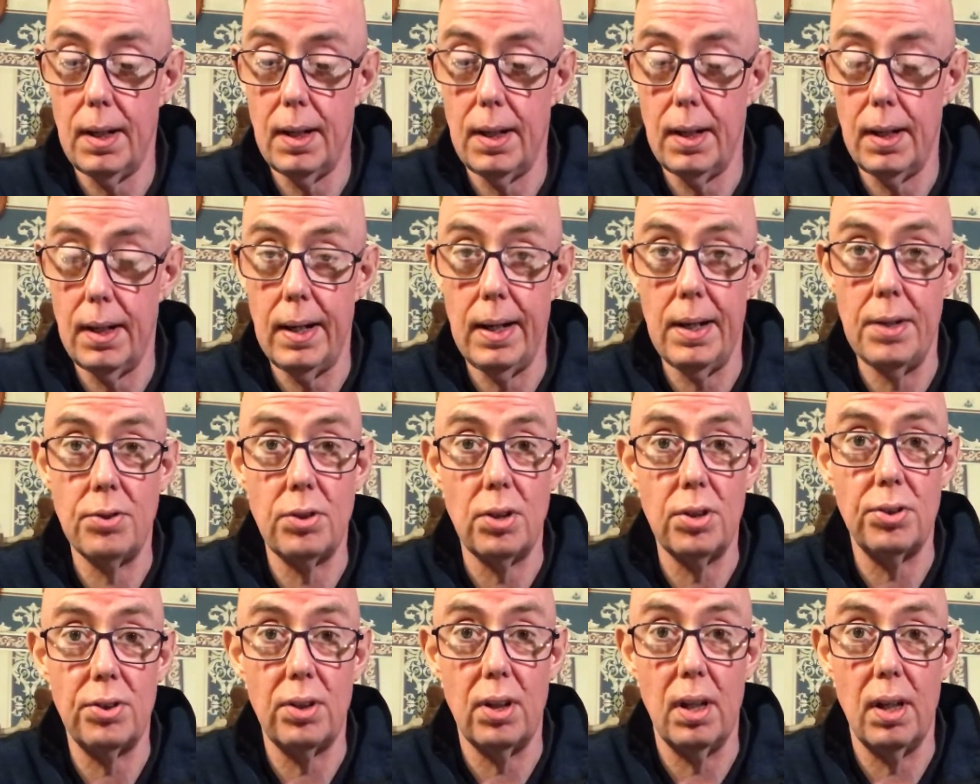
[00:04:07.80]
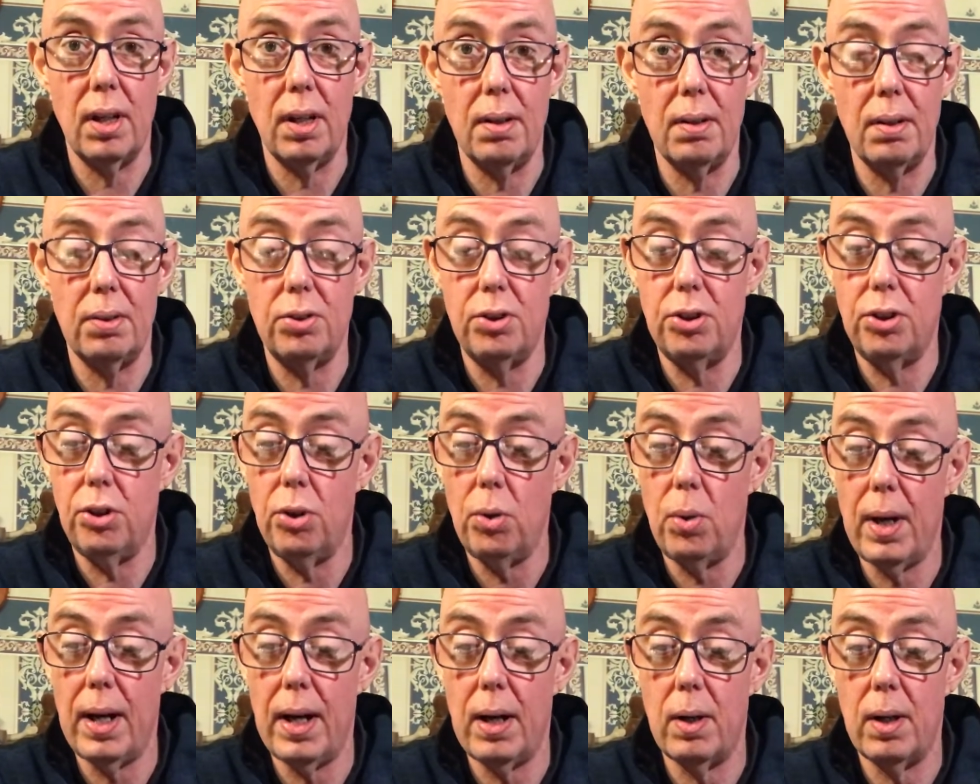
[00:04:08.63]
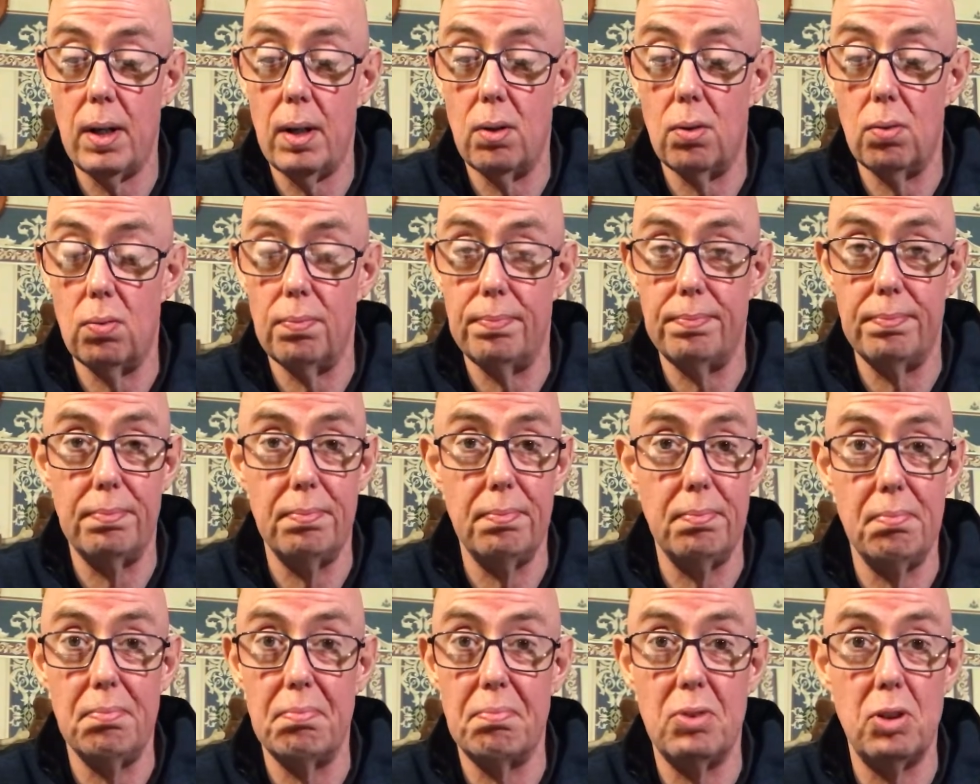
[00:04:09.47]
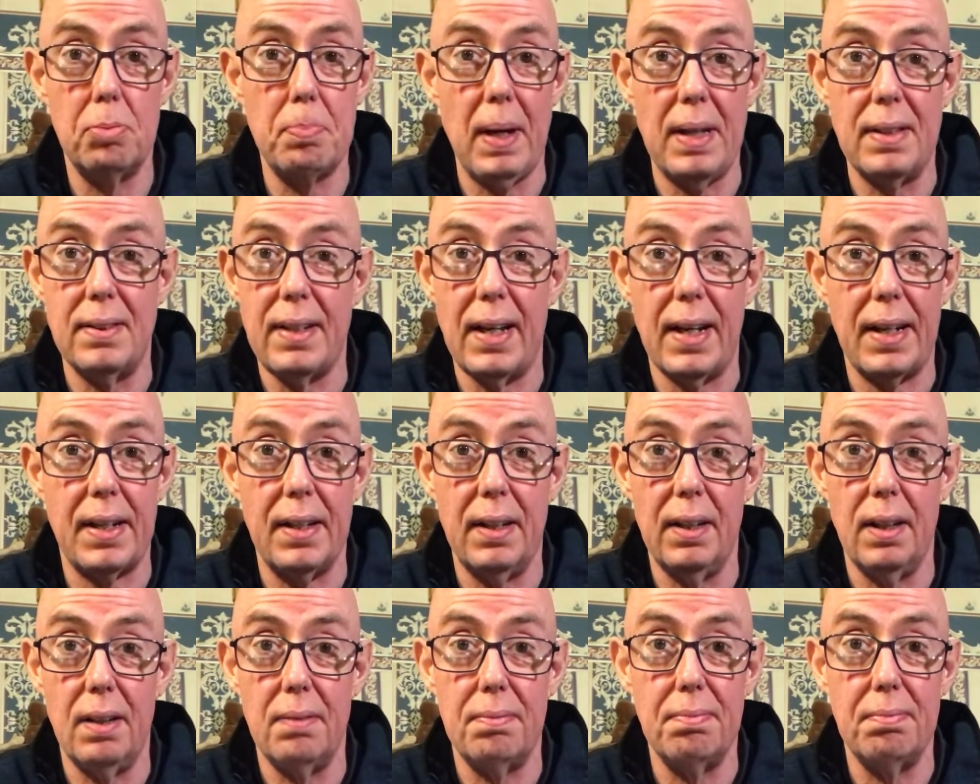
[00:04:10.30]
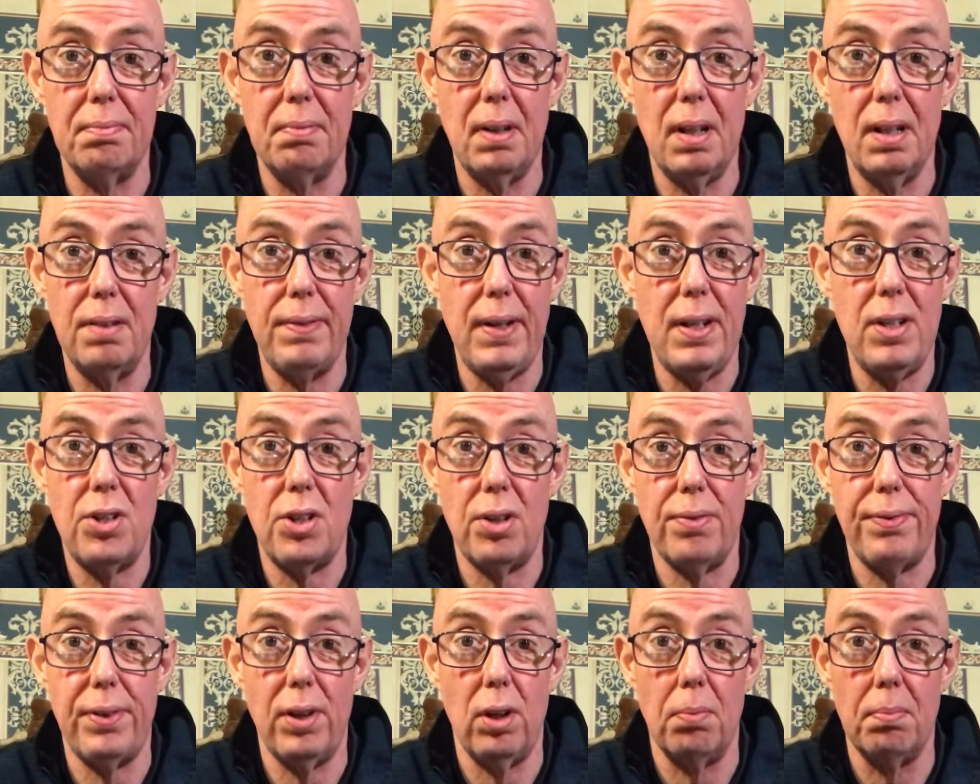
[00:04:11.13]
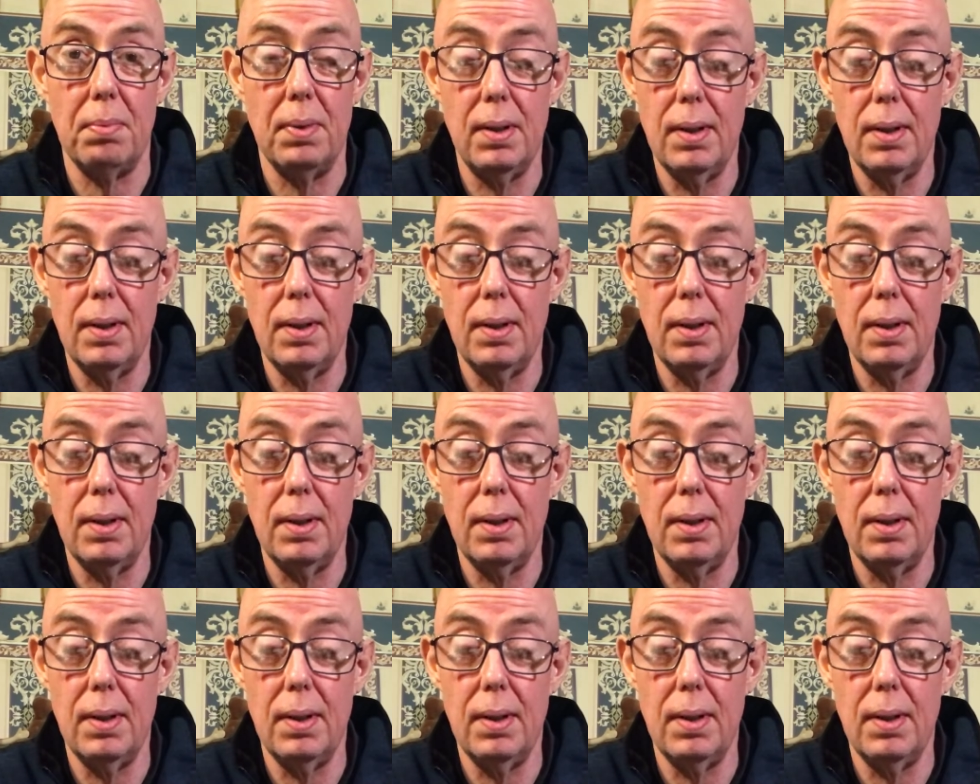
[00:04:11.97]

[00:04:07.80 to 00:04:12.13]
It's just a 2-hour spectacular adventure film.